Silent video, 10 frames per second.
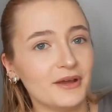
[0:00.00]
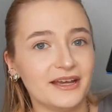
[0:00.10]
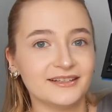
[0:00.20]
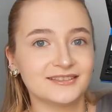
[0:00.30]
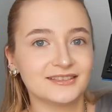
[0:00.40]

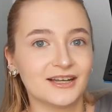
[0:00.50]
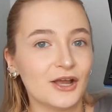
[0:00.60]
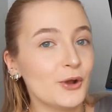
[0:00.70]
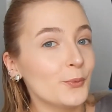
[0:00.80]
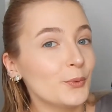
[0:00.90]
it,
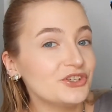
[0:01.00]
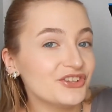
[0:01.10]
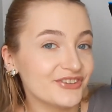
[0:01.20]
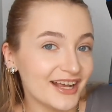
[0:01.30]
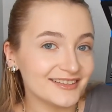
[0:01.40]
which
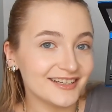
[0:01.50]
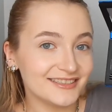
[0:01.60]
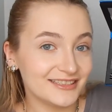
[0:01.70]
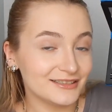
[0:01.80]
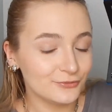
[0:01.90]
is not
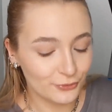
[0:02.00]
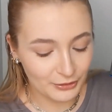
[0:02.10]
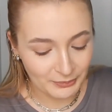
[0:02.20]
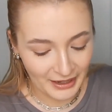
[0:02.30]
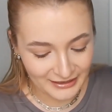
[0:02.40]
ideal for
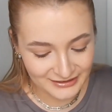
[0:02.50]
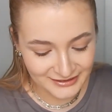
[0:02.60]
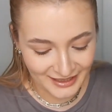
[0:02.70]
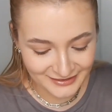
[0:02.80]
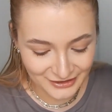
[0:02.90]
a
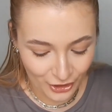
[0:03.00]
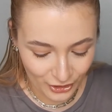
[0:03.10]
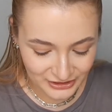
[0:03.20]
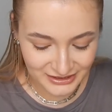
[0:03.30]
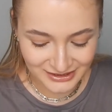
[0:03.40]
palette that
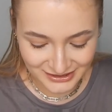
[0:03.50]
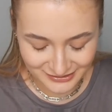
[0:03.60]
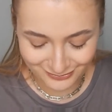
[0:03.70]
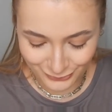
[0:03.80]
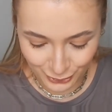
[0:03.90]

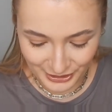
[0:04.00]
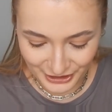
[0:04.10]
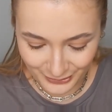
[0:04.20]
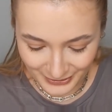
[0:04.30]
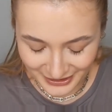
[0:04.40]
costs
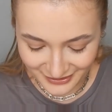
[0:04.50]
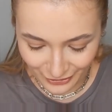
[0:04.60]
20 quid,